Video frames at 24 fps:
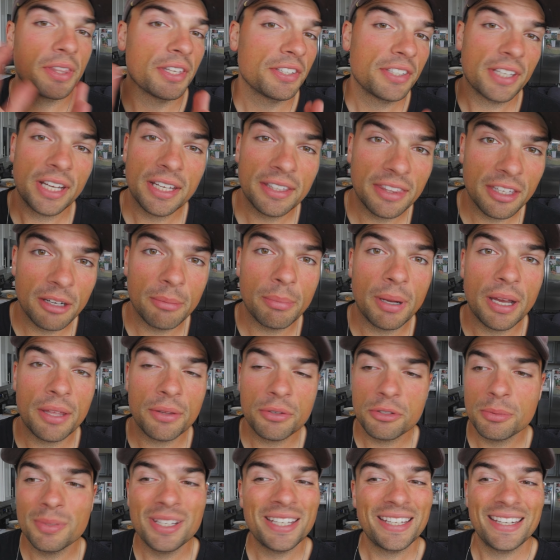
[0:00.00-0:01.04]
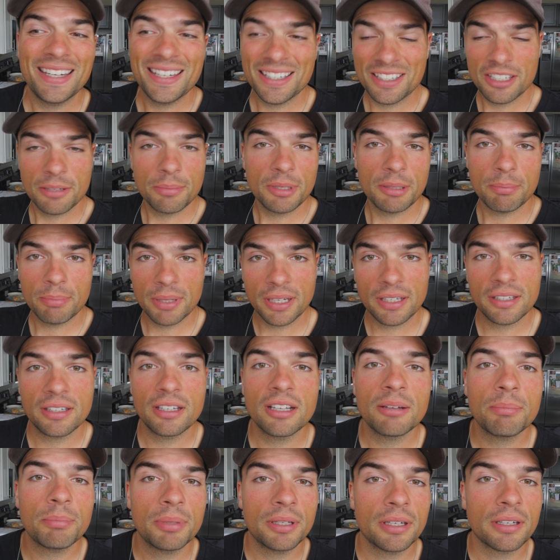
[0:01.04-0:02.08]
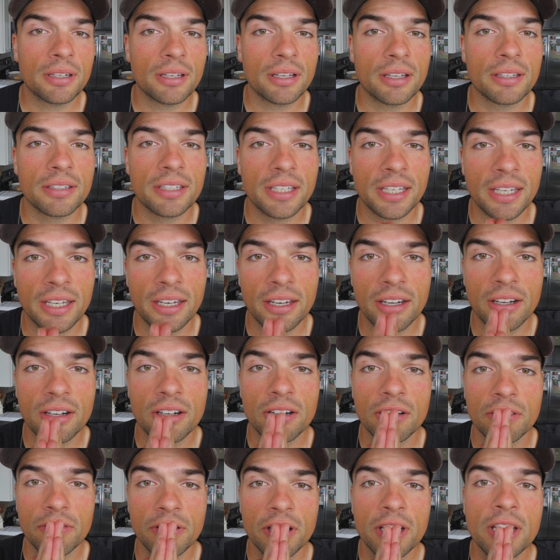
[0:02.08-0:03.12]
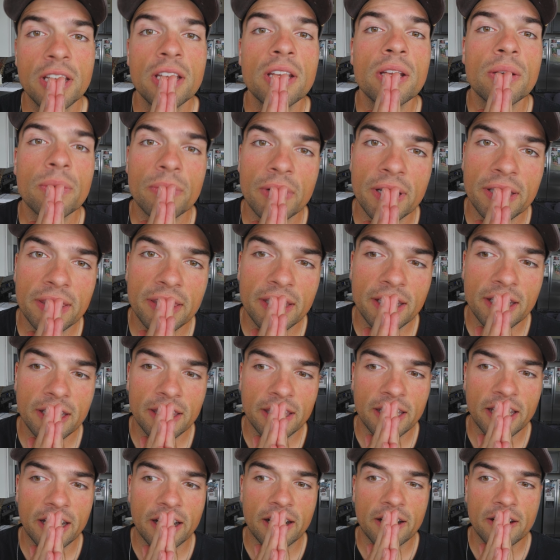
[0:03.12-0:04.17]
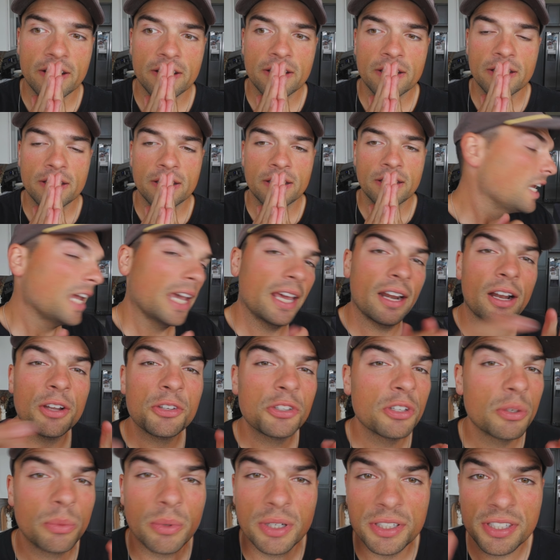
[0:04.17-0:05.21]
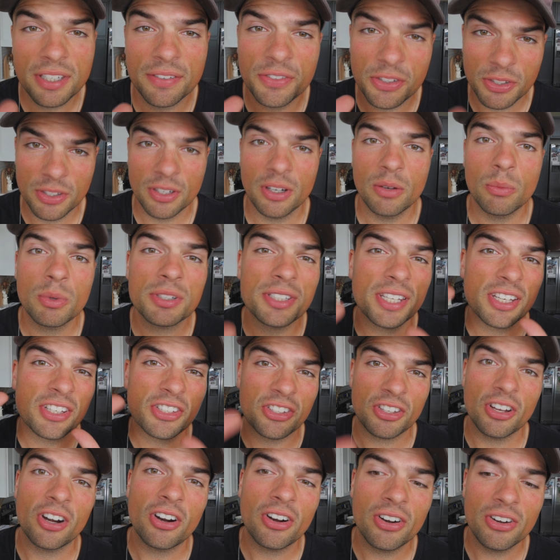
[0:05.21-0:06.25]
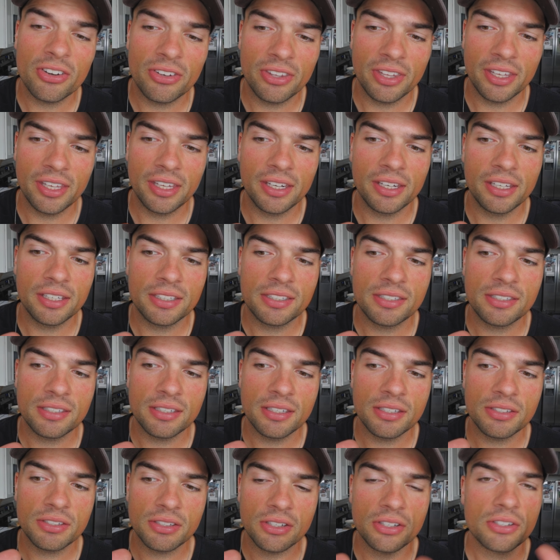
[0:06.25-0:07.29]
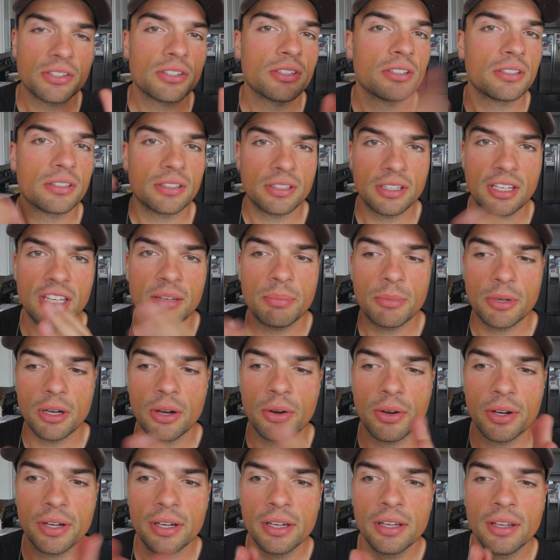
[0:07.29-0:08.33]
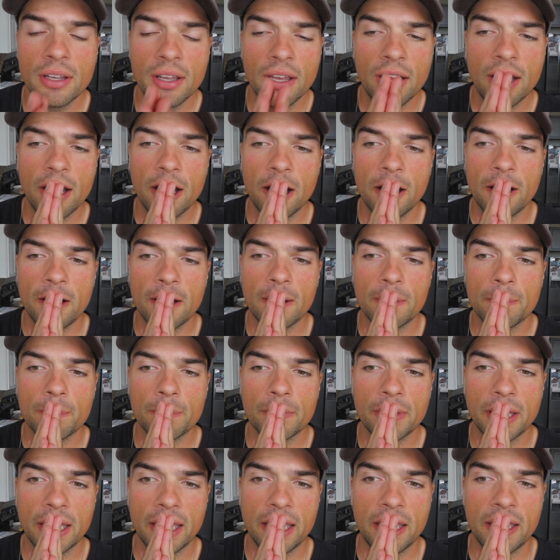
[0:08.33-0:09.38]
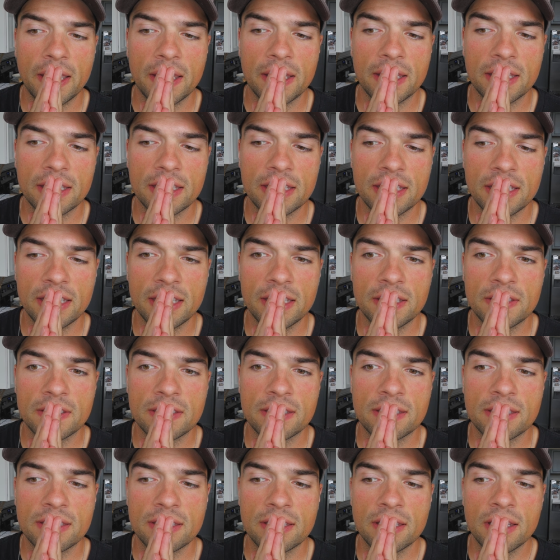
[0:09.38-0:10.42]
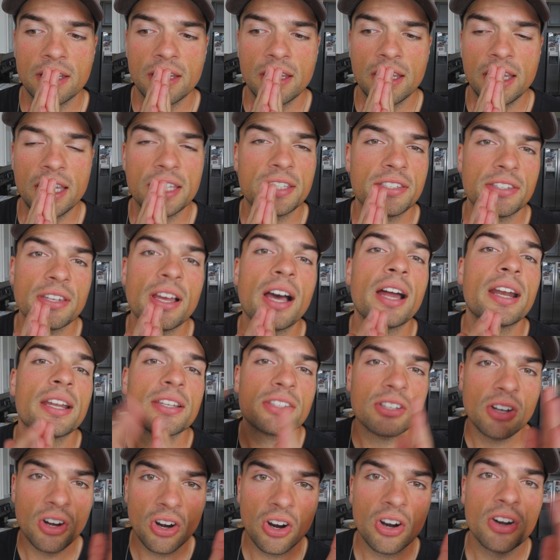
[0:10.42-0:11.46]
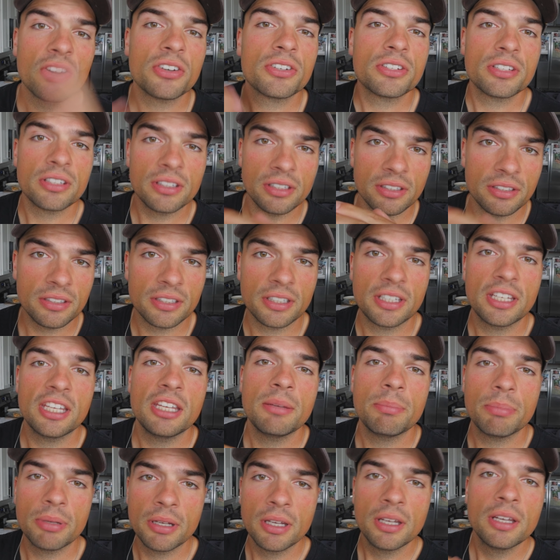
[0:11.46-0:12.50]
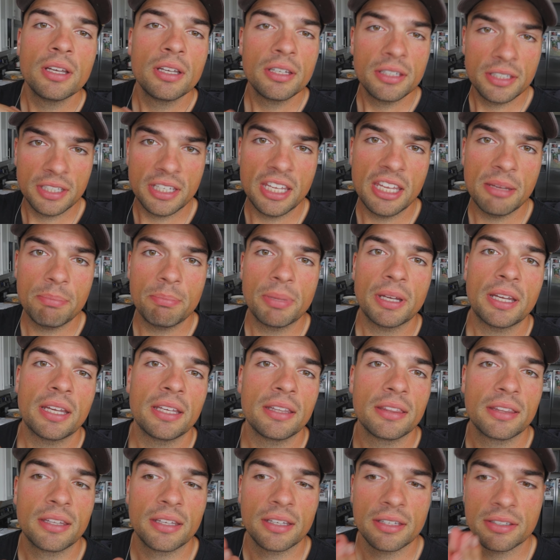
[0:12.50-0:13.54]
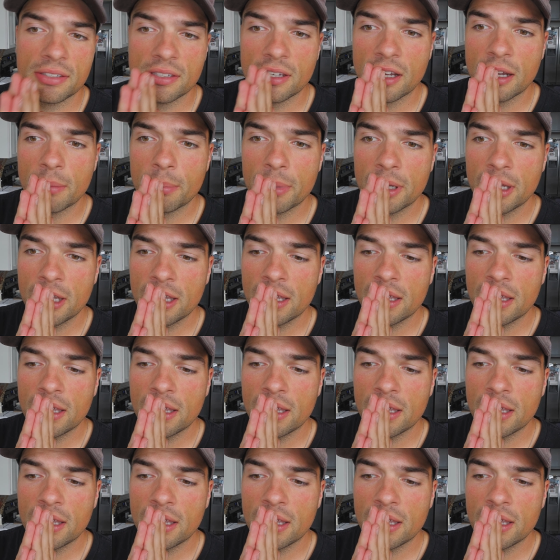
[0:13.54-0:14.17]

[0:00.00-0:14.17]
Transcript: the second that it bothers me, it needs to be picked up and uh, taken care of right then and there. And also once I once I start, then it's easier to, to keep going, um, and it's it's not as hard to, to keep to keep picking things up,